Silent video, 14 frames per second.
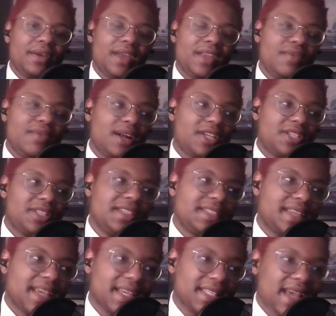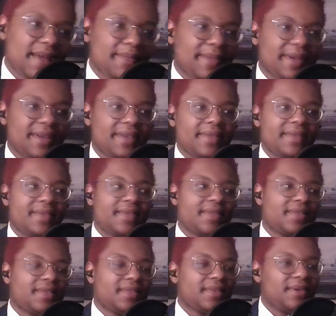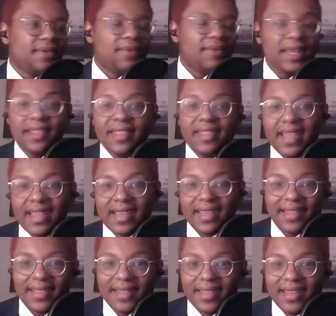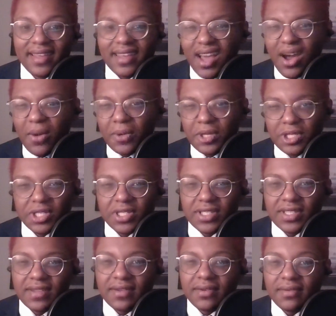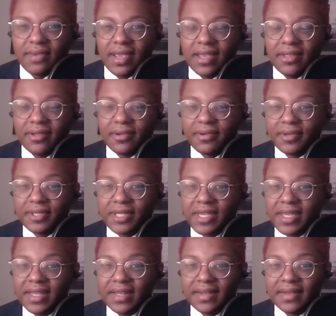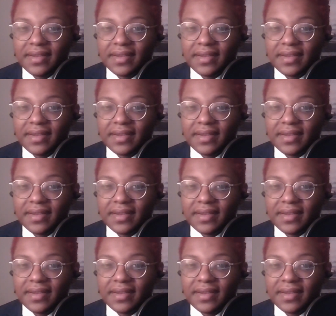and you watch these kicks happen. What do you think? Oh, it's just a regular routine.